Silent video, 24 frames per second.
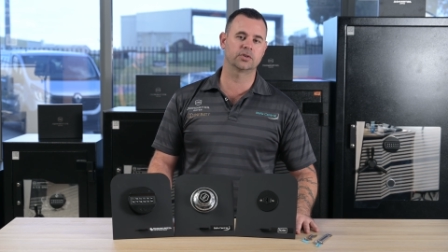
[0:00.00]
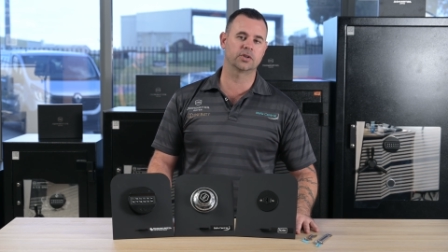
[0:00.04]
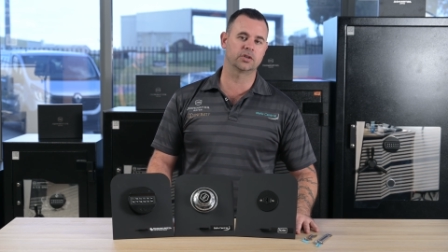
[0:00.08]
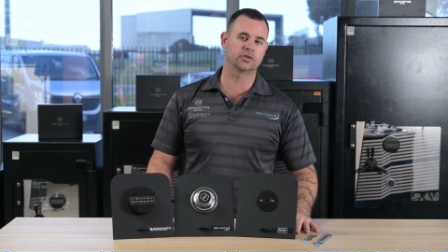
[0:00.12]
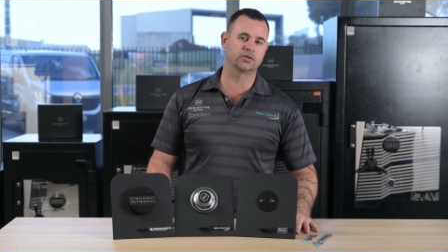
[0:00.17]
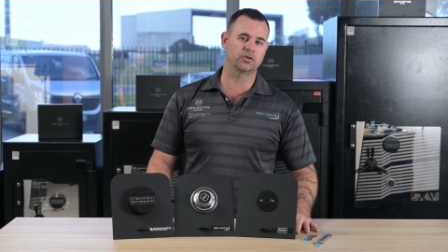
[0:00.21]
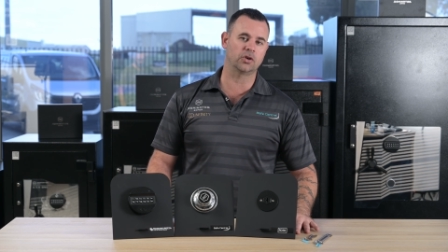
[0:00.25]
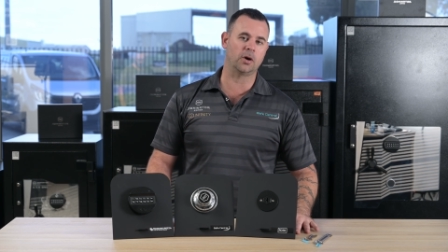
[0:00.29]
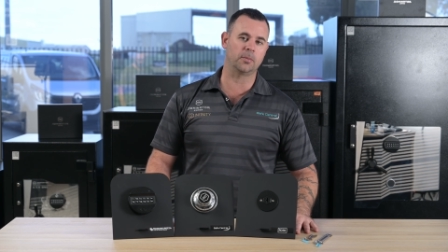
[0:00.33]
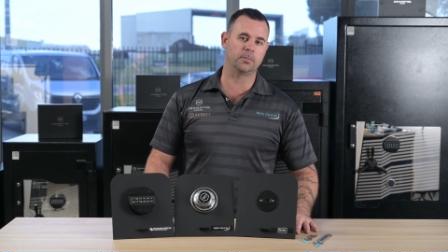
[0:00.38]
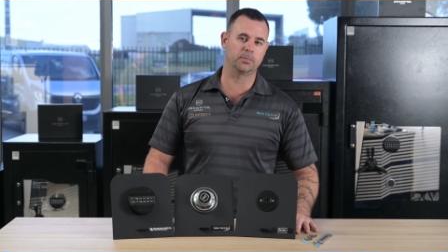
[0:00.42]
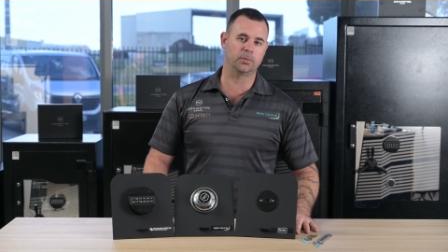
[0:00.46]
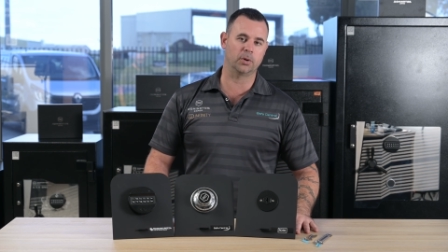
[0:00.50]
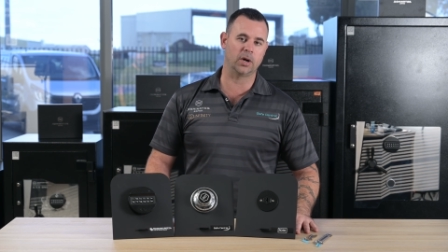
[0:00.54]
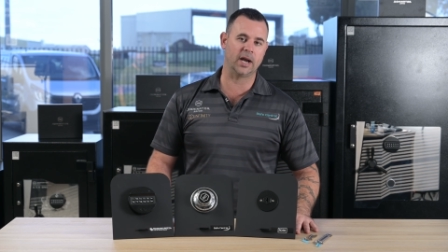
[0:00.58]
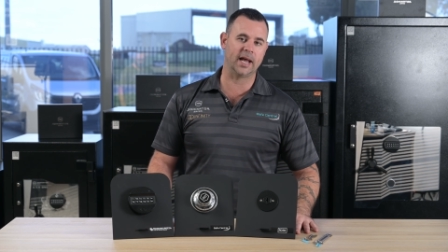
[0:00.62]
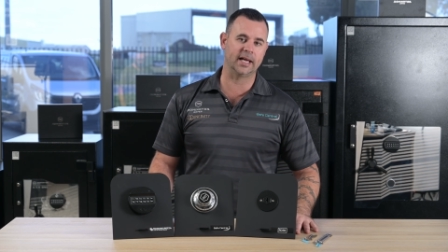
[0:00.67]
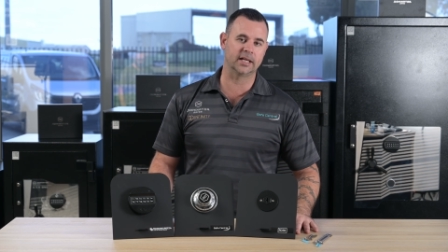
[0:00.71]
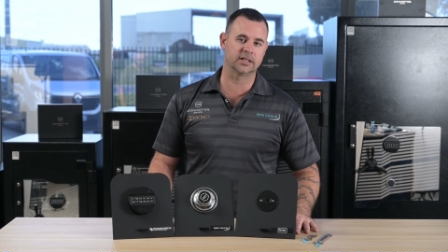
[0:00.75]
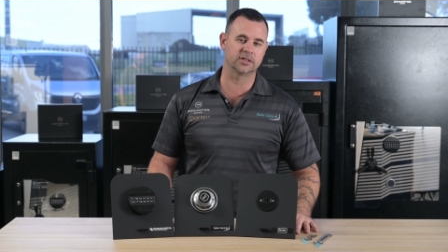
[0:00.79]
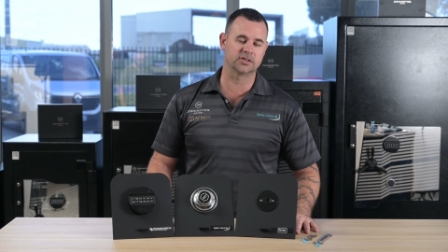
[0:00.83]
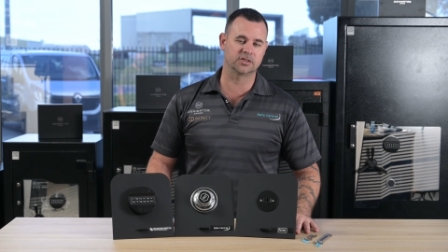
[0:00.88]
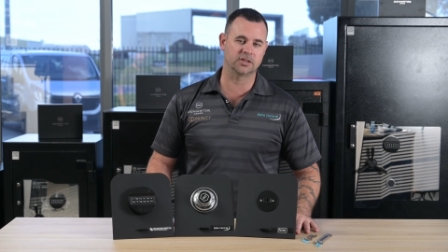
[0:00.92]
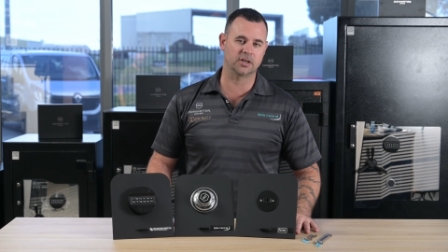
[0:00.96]
the top
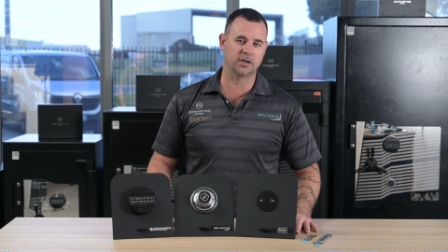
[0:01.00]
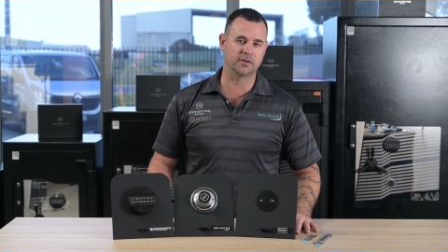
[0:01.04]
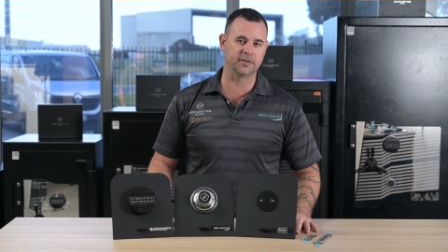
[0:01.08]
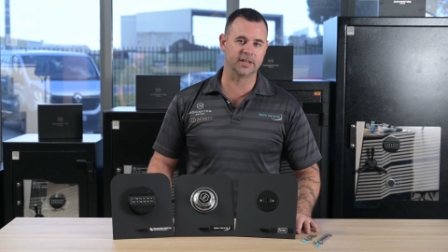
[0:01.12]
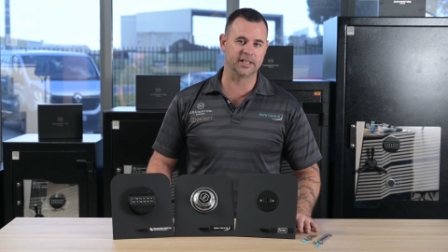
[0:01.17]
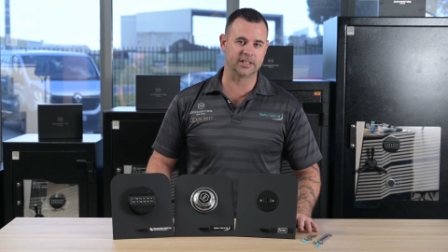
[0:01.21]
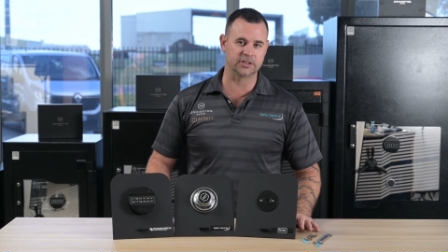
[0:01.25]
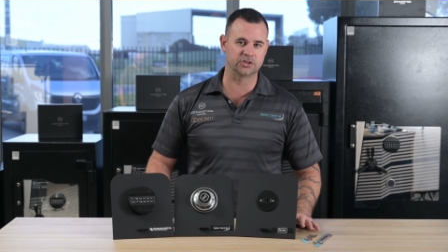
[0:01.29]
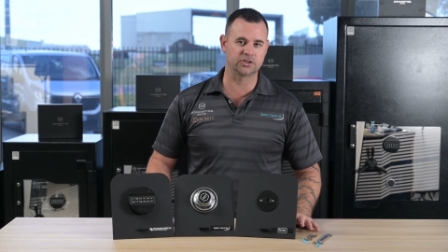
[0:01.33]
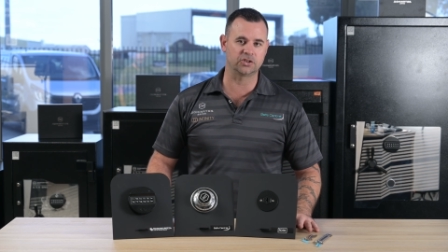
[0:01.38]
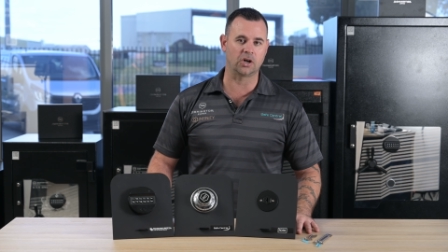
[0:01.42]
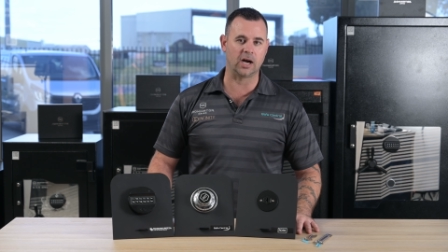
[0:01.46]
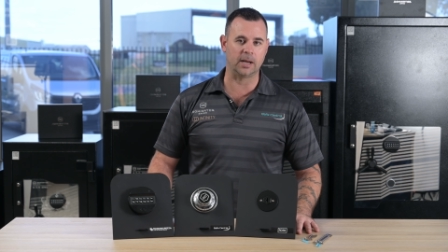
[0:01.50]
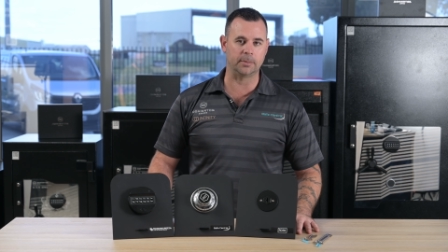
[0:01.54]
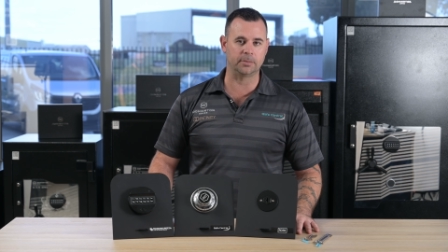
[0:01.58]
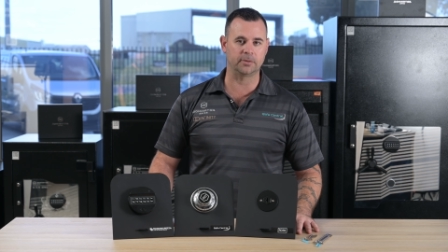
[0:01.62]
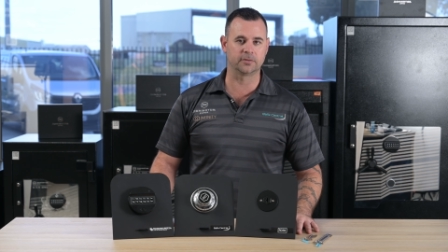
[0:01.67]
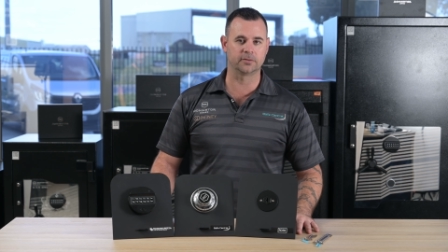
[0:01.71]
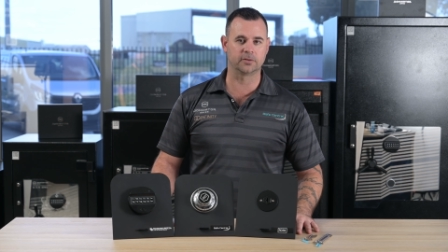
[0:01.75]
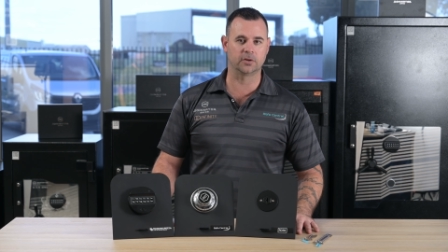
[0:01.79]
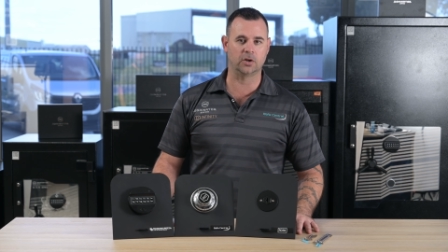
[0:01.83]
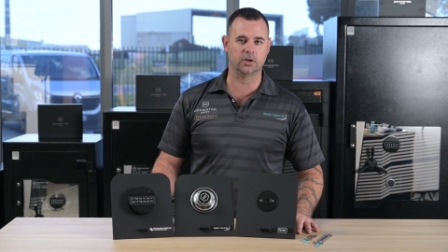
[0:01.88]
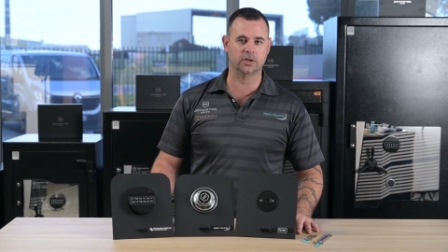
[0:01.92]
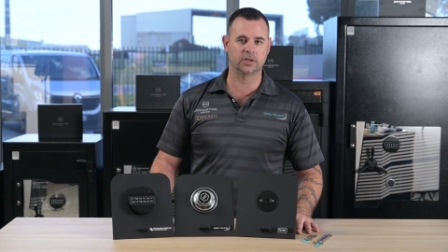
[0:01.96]
brands of each type
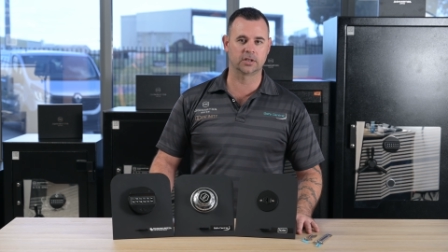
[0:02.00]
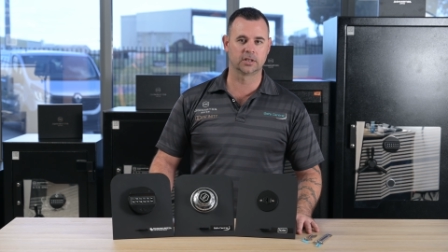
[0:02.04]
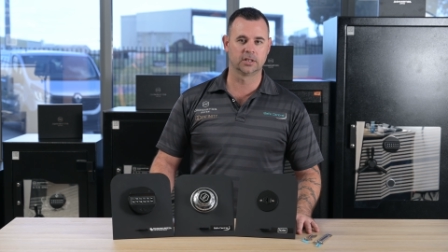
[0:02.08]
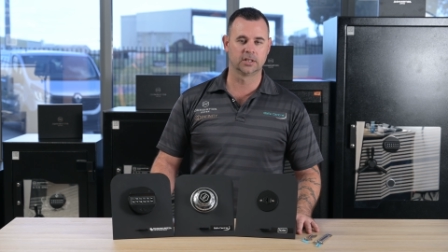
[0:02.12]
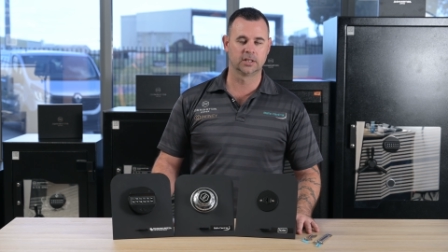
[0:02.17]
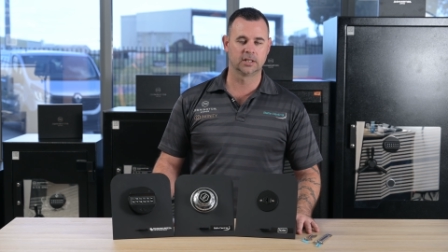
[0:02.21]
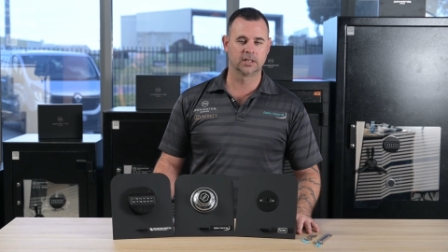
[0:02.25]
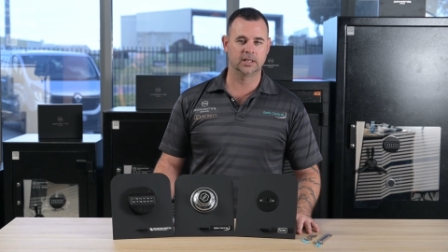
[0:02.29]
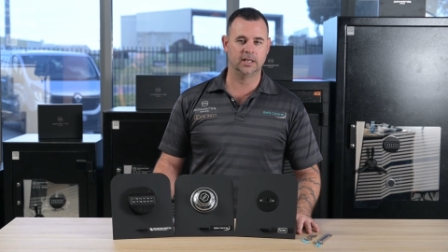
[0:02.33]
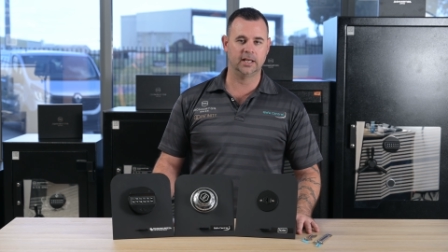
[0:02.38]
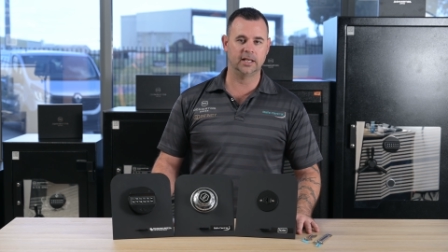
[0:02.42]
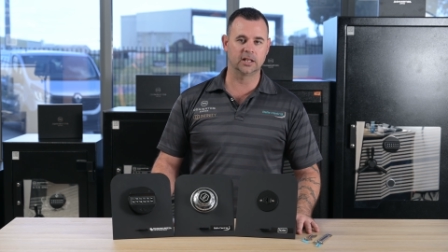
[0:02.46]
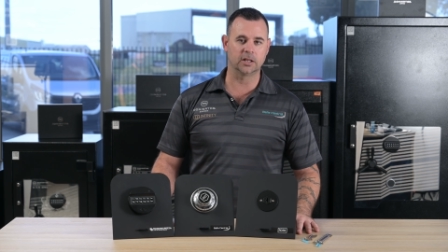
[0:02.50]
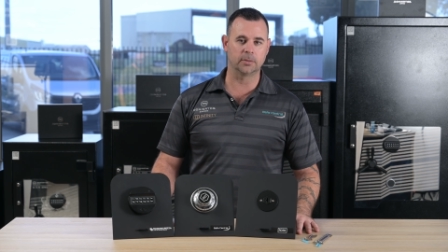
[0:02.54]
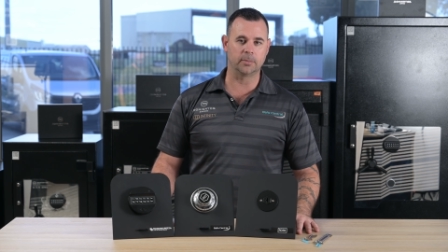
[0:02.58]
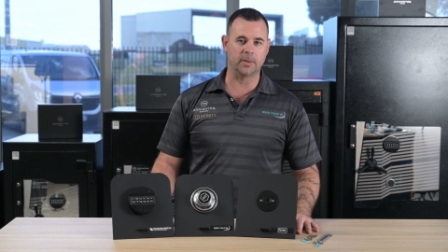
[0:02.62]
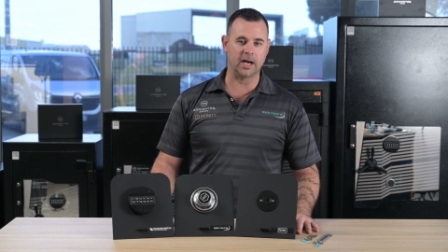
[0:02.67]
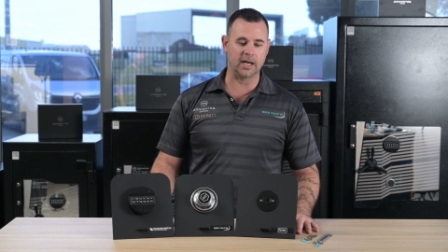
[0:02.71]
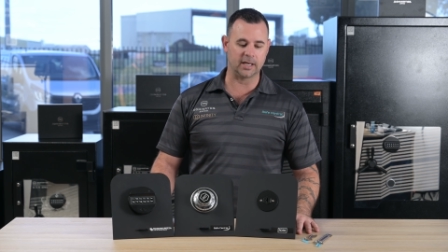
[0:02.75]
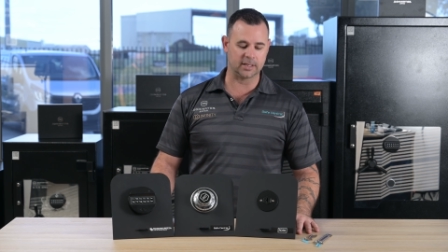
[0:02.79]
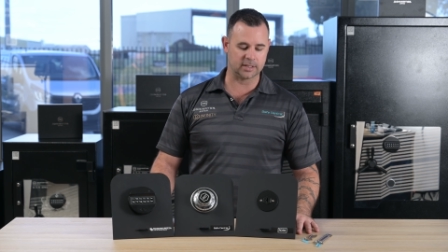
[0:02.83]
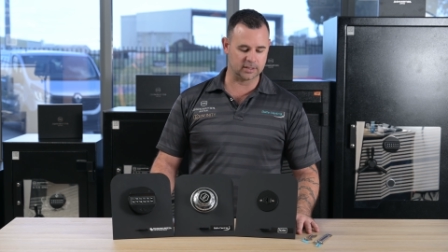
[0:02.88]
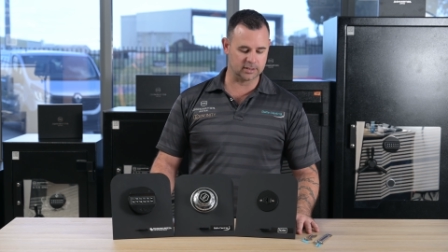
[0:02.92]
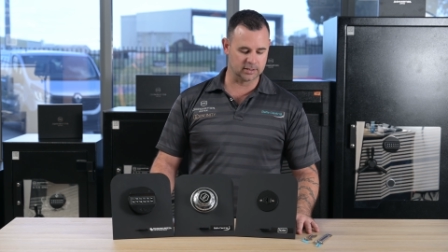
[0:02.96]
of lock in the
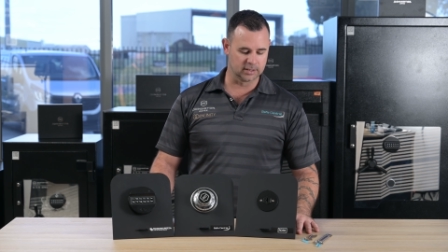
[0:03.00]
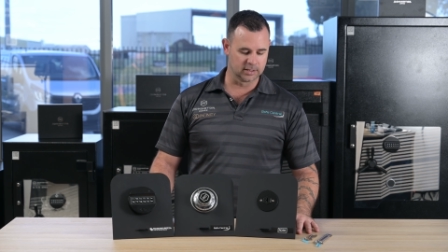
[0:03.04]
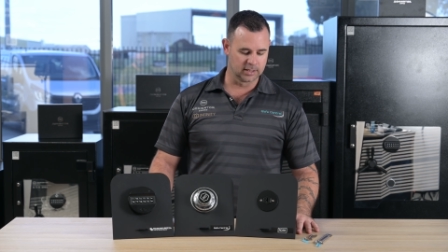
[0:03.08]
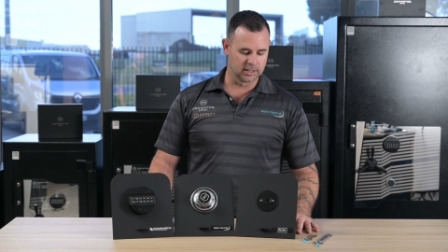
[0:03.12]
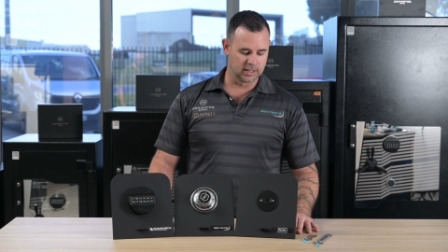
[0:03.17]
market.